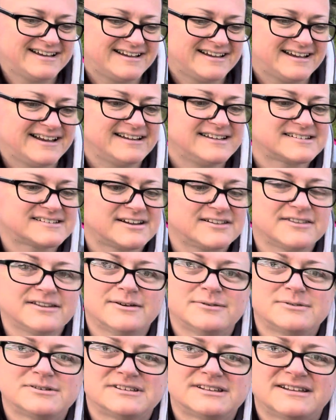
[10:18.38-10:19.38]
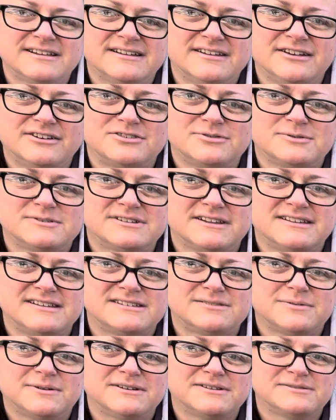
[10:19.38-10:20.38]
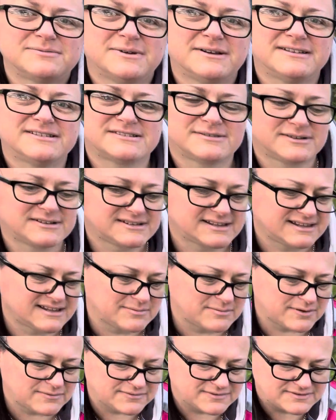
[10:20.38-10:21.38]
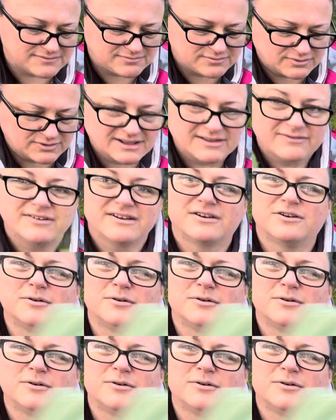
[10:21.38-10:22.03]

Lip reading: And it's got those nodules on this one as well, so I'll take them off and we'll give it a go